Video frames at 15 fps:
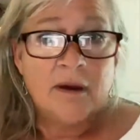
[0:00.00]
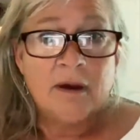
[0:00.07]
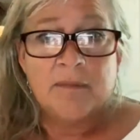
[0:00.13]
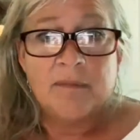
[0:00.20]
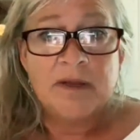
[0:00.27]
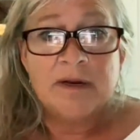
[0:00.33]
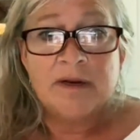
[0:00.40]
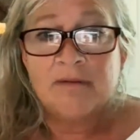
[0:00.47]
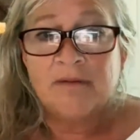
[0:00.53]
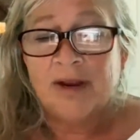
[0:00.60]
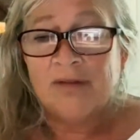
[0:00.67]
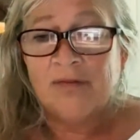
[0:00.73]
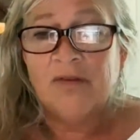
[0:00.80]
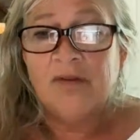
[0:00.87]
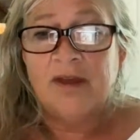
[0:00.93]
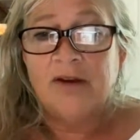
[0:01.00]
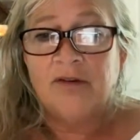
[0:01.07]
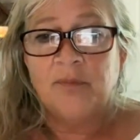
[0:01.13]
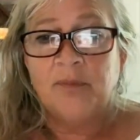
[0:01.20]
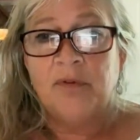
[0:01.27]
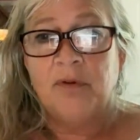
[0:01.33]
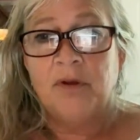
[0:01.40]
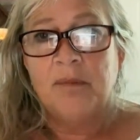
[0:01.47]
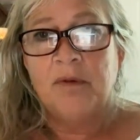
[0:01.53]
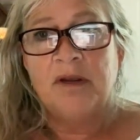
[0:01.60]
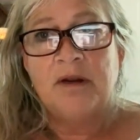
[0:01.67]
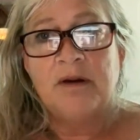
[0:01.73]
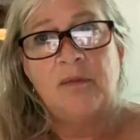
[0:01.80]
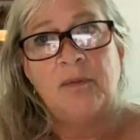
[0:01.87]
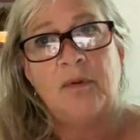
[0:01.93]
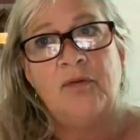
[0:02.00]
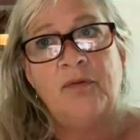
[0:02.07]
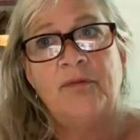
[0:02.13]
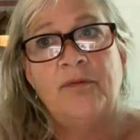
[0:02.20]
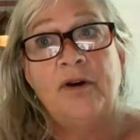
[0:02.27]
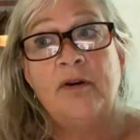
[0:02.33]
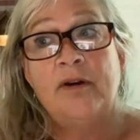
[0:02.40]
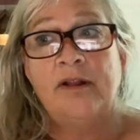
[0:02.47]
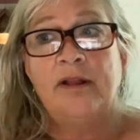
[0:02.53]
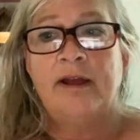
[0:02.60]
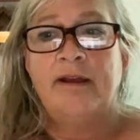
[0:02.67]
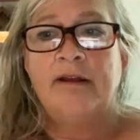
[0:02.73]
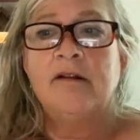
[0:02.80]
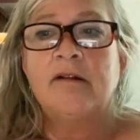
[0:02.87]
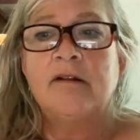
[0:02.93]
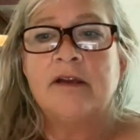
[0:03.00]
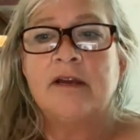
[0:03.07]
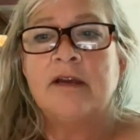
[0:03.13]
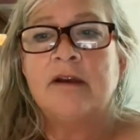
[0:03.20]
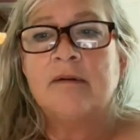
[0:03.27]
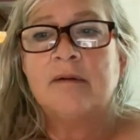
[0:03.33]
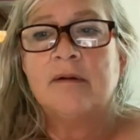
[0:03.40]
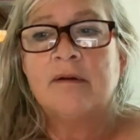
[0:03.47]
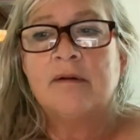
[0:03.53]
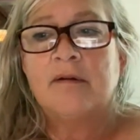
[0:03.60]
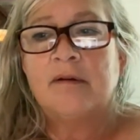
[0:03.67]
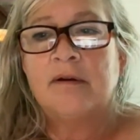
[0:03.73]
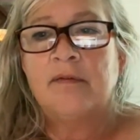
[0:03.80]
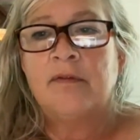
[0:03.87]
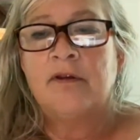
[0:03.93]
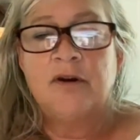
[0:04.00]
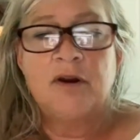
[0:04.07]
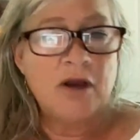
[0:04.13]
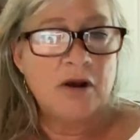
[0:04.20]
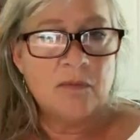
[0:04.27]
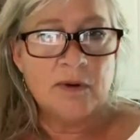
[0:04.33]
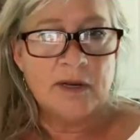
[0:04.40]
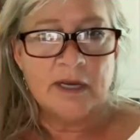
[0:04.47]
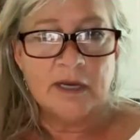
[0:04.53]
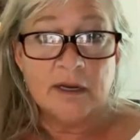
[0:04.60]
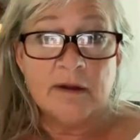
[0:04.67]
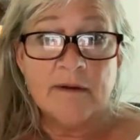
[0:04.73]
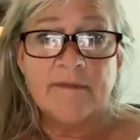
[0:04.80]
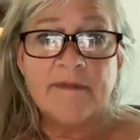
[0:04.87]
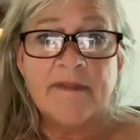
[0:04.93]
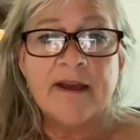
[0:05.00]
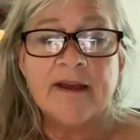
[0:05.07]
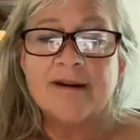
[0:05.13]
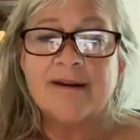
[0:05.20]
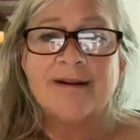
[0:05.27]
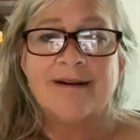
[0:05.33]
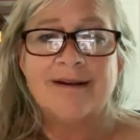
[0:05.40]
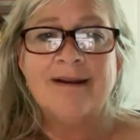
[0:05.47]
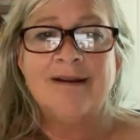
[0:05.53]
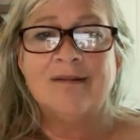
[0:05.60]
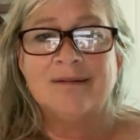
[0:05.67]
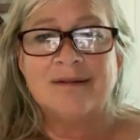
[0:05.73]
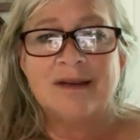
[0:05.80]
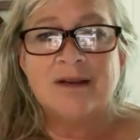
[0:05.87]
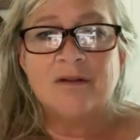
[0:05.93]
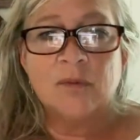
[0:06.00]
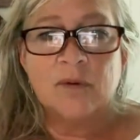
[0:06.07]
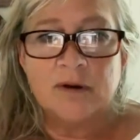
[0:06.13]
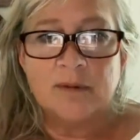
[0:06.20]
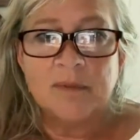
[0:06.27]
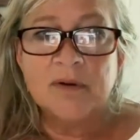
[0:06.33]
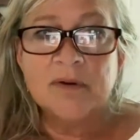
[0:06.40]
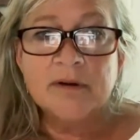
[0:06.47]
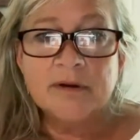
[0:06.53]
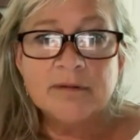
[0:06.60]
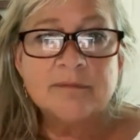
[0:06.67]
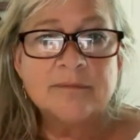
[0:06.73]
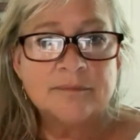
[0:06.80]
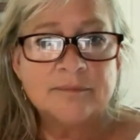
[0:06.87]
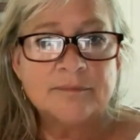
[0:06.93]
in advance of that deployment was very likely the knowing that his days were numbered.